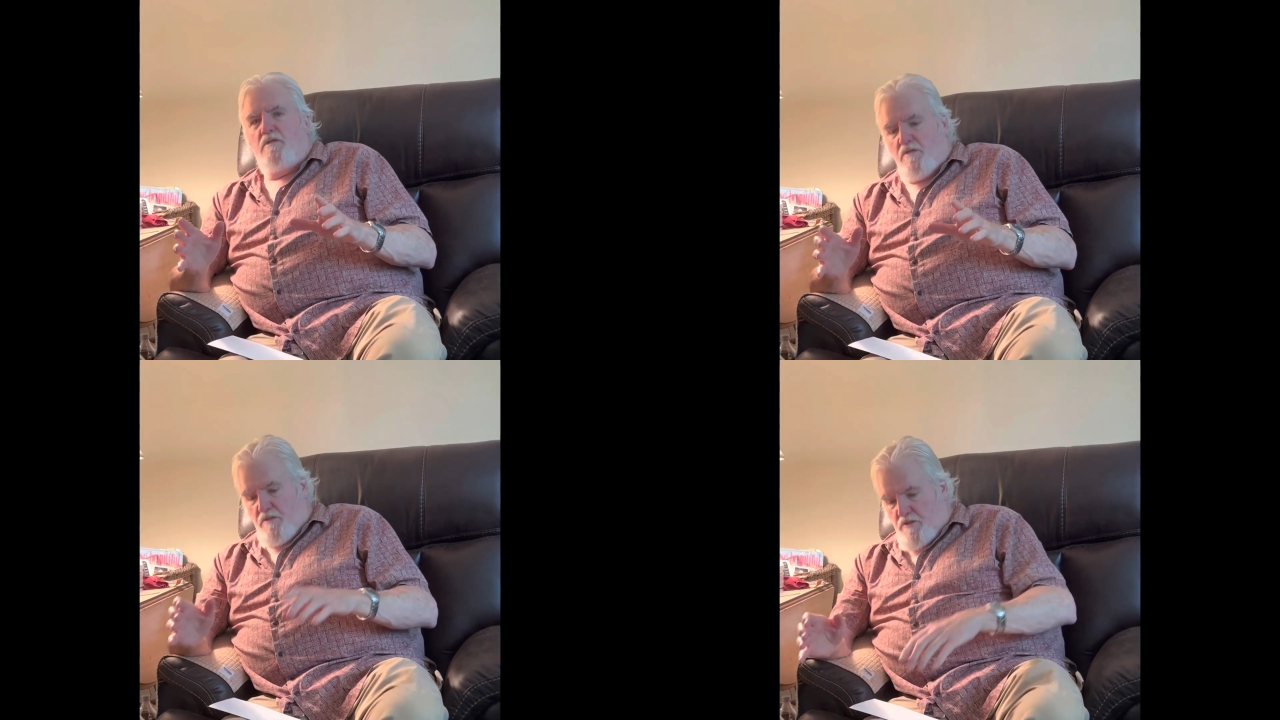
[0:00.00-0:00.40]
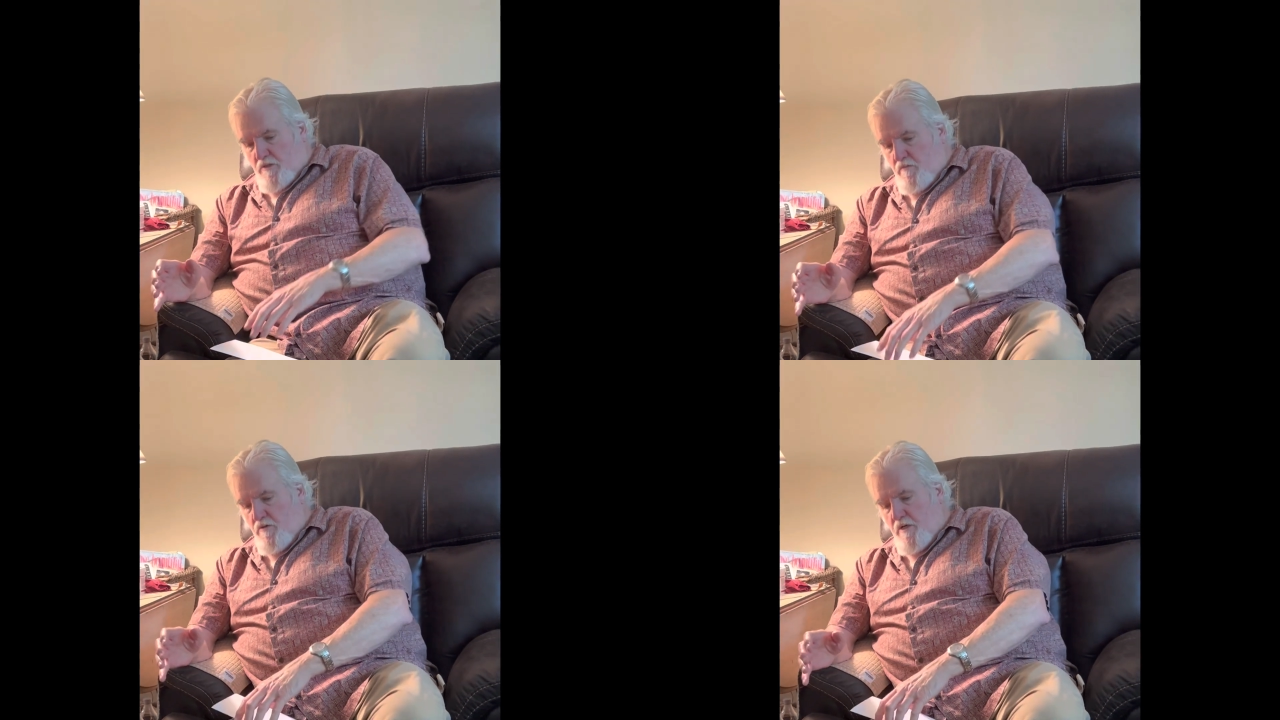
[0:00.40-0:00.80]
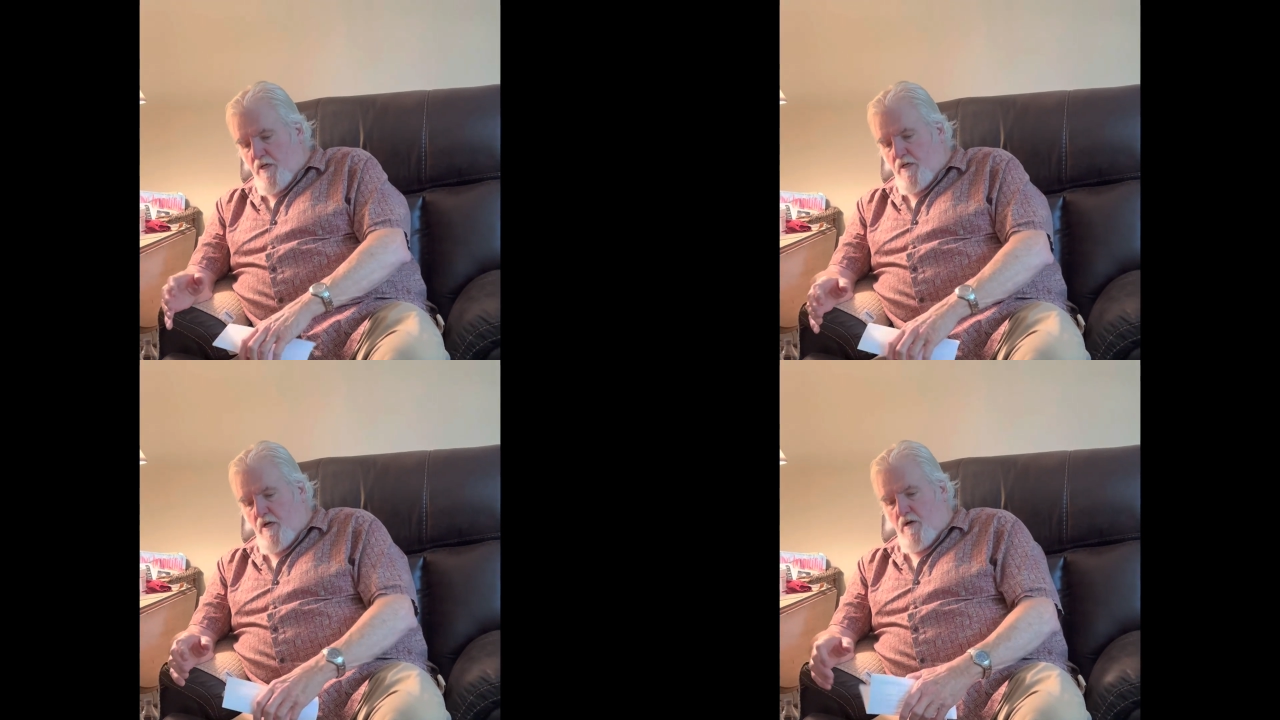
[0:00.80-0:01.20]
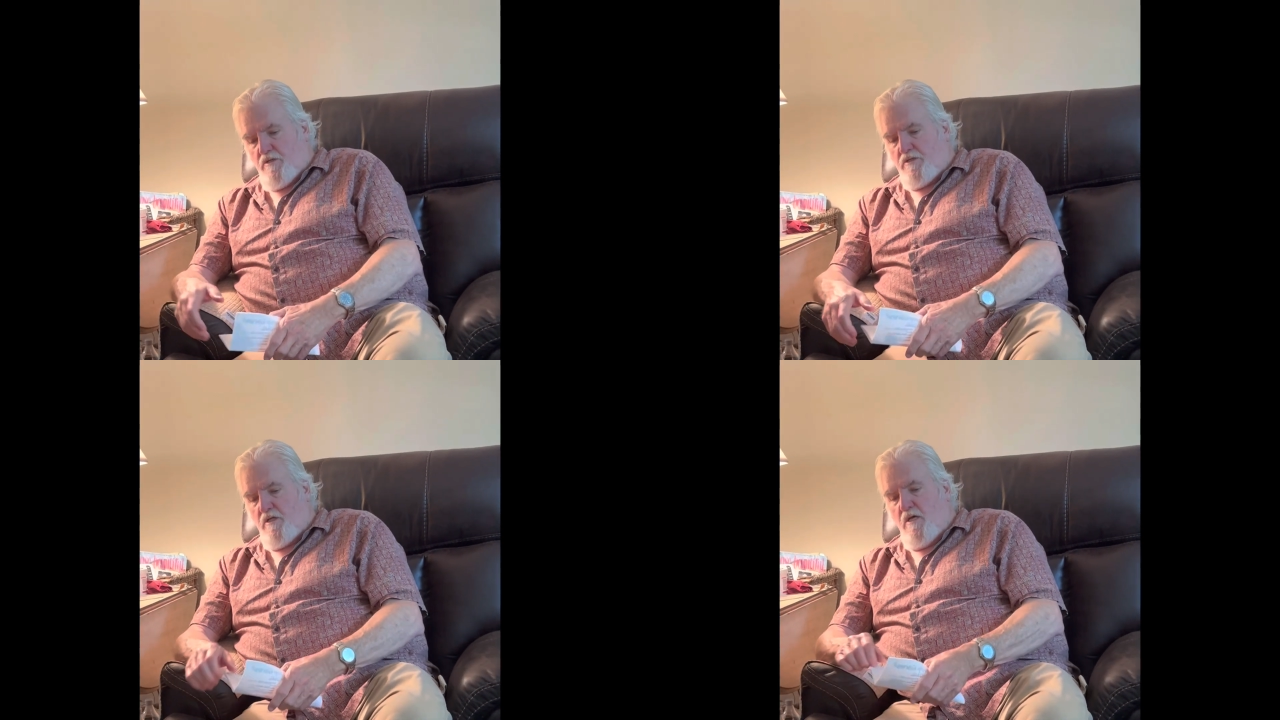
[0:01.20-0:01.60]
this Community
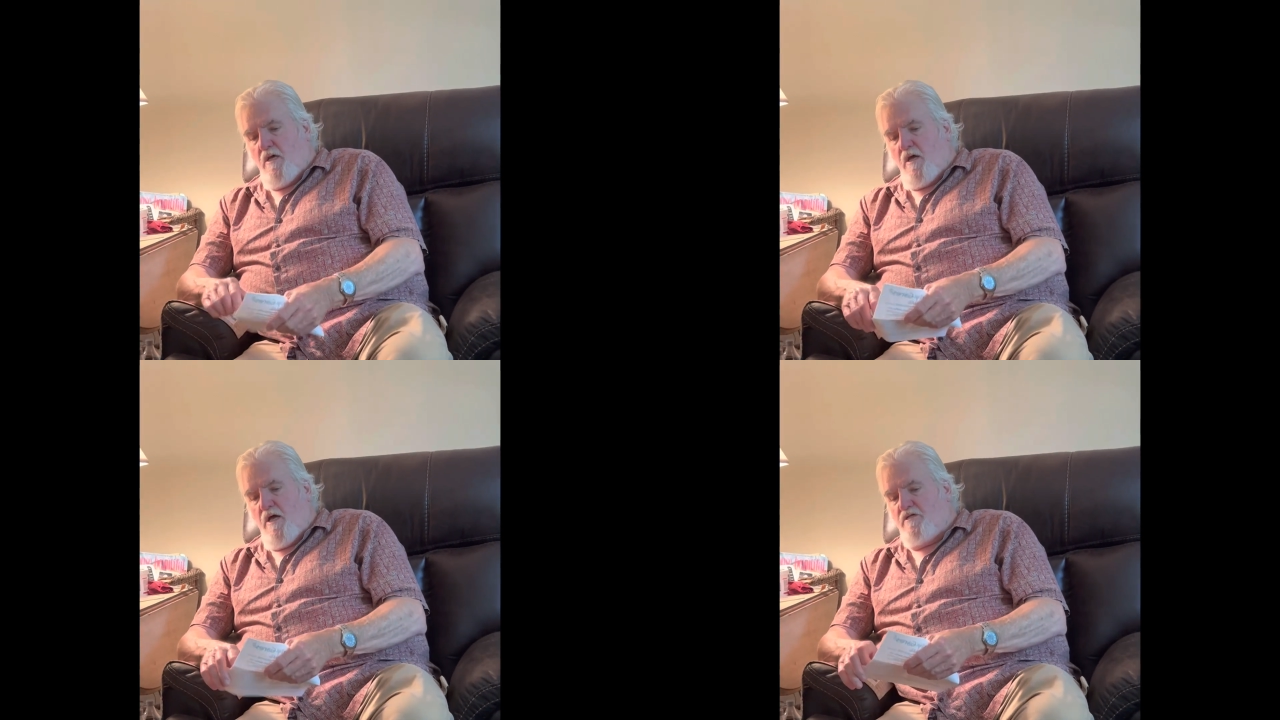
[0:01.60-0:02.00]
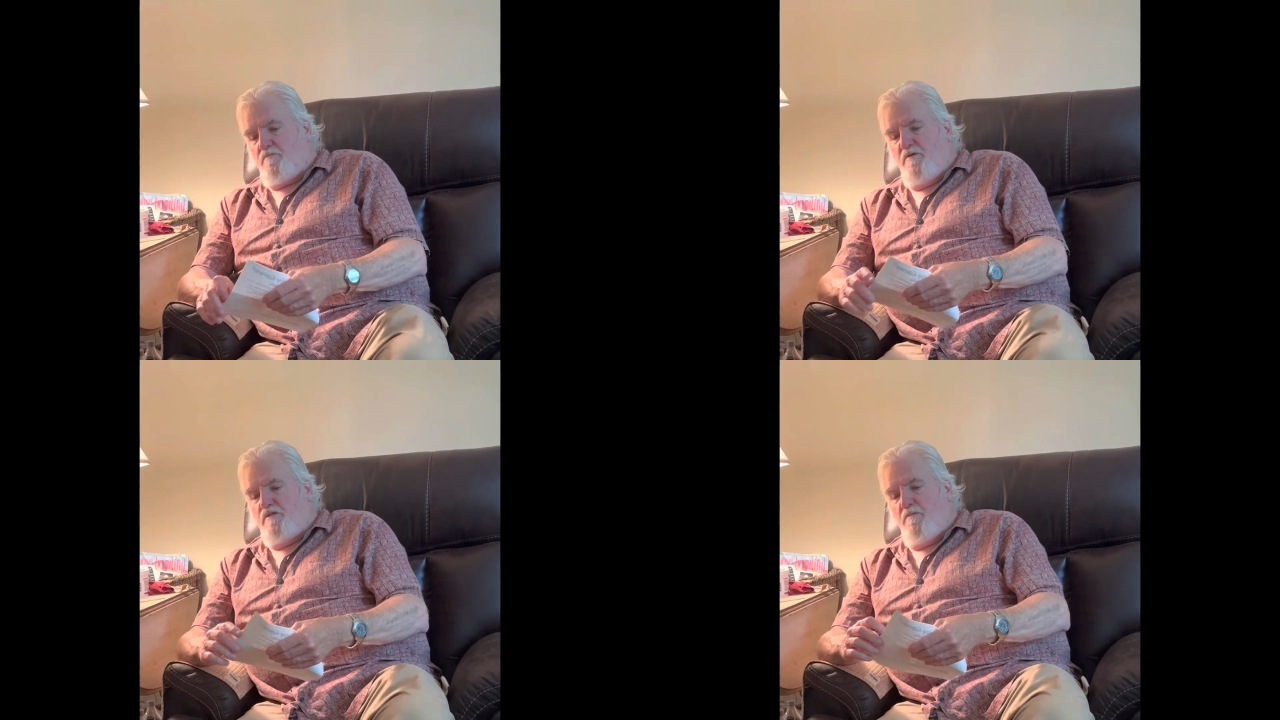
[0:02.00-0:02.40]
Cares, has been